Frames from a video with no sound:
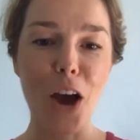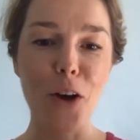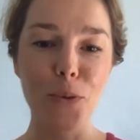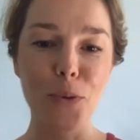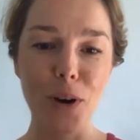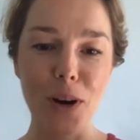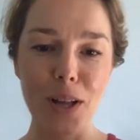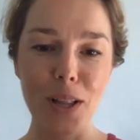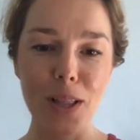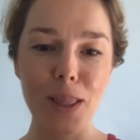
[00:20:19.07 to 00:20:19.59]
I
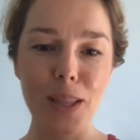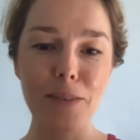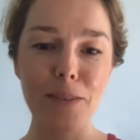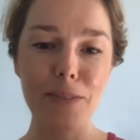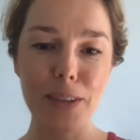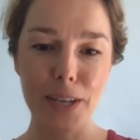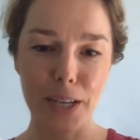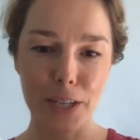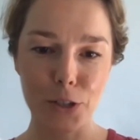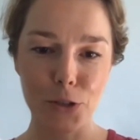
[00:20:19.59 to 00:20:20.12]
will leave
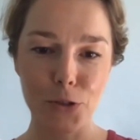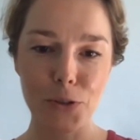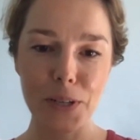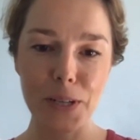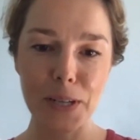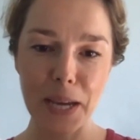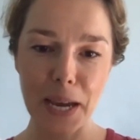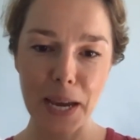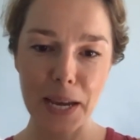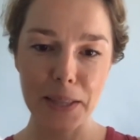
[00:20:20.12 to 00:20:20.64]
the country
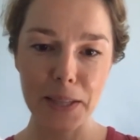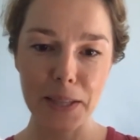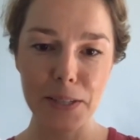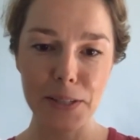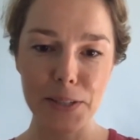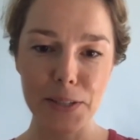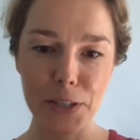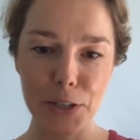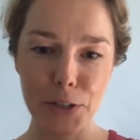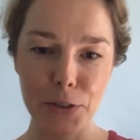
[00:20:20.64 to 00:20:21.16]
again
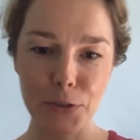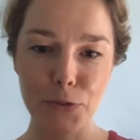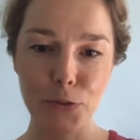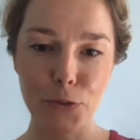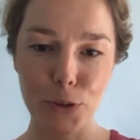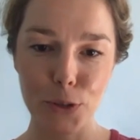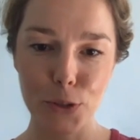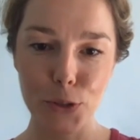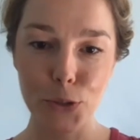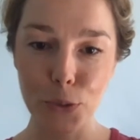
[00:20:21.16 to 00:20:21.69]
this year
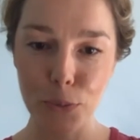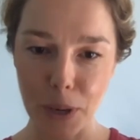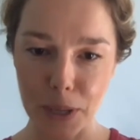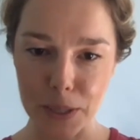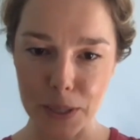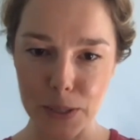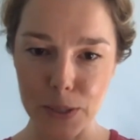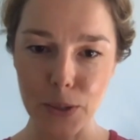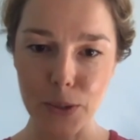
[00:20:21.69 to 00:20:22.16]
for two months,